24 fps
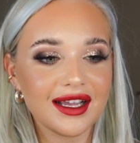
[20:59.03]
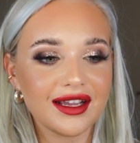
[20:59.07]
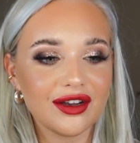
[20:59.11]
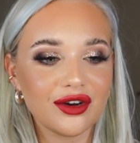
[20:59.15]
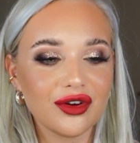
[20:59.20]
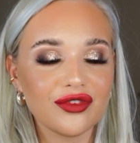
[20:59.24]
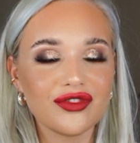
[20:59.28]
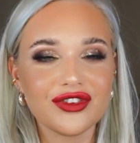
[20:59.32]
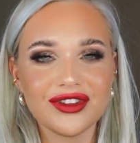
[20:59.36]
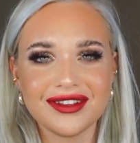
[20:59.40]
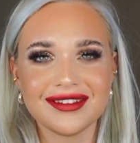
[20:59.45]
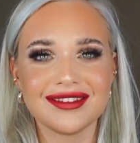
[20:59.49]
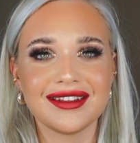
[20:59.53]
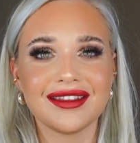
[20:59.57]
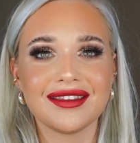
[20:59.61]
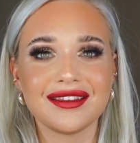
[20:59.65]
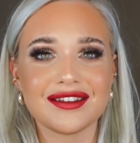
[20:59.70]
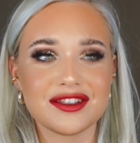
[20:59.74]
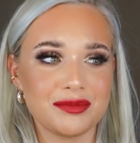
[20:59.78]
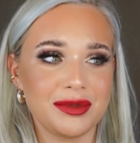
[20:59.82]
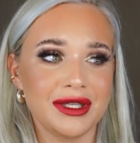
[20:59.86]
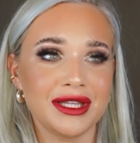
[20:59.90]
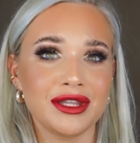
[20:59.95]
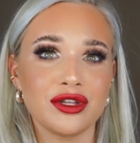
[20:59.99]
Obviously
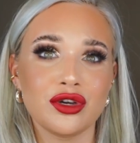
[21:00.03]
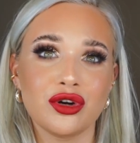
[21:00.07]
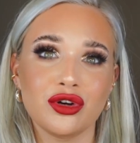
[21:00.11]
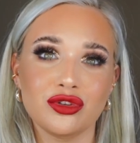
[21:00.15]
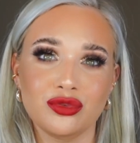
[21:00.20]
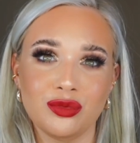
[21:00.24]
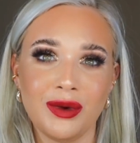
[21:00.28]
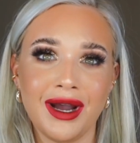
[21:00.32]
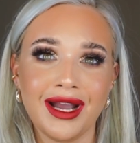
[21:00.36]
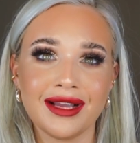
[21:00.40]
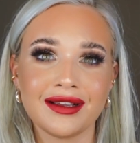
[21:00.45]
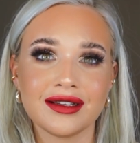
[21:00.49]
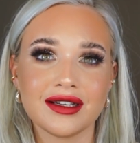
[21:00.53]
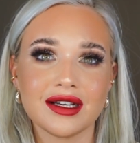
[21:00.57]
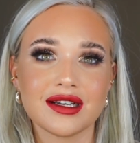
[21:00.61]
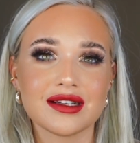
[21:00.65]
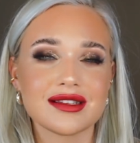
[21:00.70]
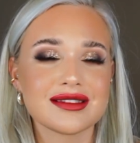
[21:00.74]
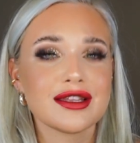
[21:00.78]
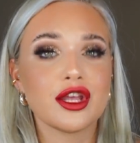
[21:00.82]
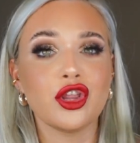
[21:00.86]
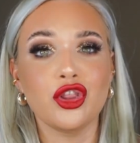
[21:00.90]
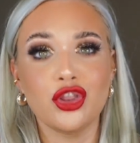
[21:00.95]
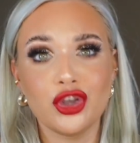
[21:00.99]
there's been the odd
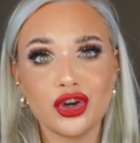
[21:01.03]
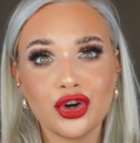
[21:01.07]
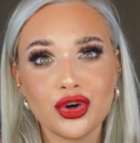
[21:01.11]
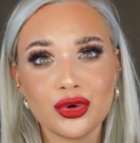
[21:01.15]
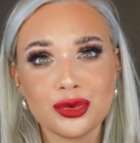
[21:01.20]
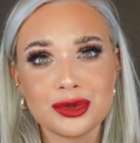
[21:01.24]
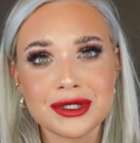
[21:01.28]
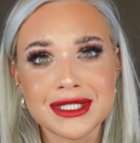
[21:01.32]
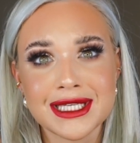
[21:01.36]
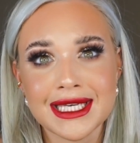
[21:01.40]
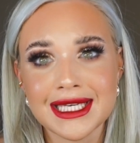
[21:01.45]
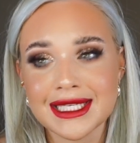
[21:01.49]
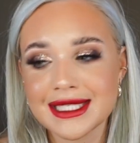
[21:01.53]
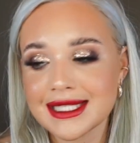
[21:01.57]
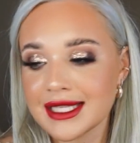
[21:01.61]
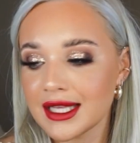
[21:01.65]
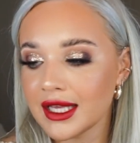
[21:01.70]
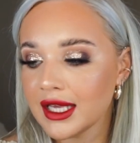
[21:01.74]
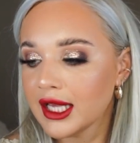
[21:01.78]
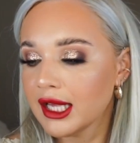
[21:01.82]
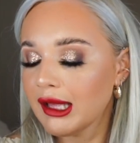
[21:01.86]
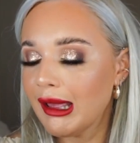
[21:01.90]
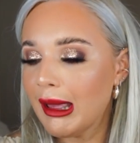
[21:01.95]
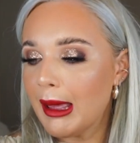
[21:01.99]
wankers, there always is,
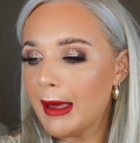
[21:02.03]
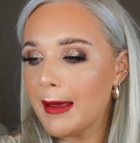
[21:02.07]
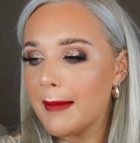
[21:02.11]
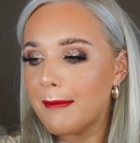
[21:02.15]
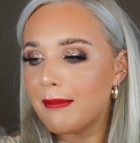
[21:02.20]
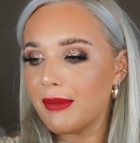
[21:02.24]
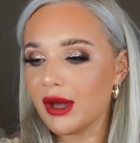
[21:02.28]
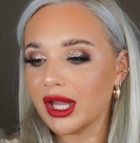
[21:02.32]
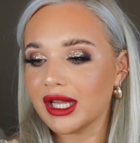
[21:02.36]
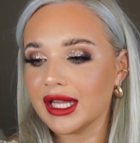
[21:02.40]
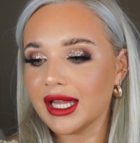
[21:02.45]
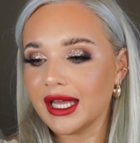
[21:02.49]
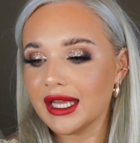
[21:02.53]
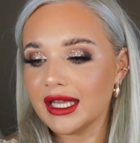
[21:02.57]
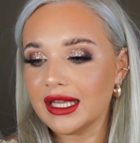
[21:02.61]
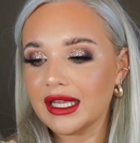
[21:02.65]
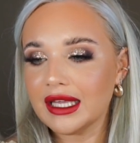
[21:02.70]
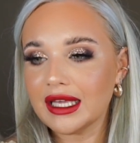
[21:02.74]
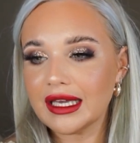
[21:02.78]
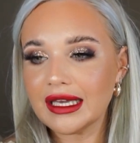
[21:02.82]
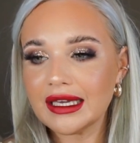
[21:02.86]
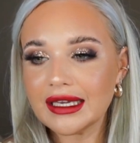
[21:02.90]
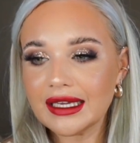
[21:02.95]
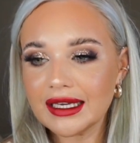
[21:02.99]
but
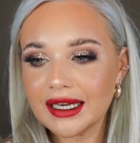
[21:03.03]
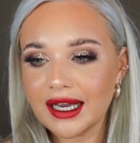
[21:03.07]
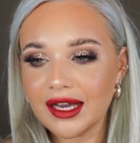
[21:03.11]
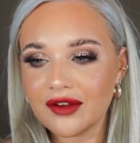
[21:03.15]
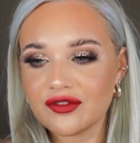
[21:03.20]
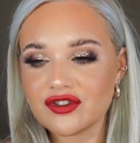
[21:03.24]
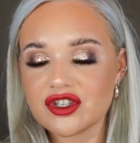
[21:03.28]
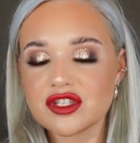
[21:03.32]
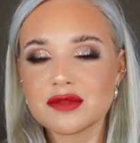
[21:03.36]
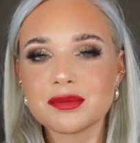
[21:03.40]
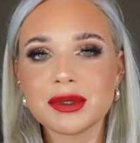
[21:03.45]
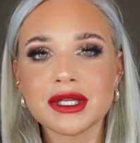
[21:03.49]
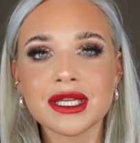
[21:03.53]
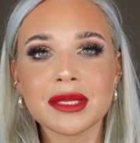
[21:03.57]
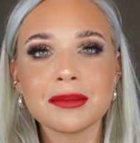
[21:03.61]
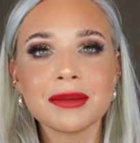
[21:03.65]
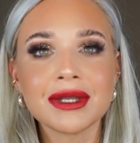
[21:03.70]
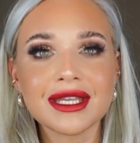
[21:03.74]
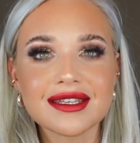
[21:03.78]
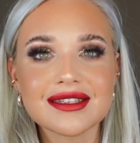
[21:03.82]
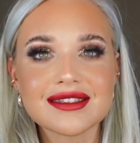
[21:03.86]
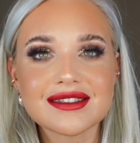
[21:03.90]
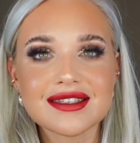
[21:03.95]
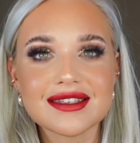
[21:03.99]
like, I've just been
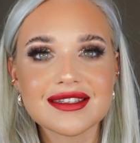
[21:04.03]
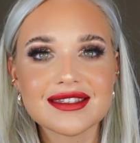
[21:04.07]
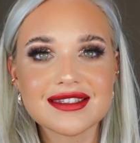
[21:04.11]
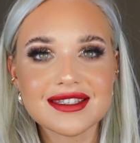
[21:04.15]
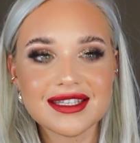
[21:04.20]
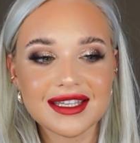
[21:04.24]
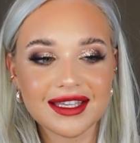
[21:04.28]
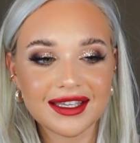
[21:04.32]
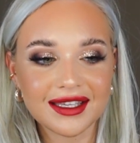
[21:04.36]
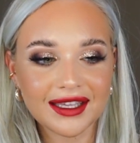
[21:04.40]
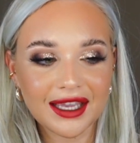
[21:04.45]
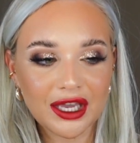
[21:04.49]
amazed at seeing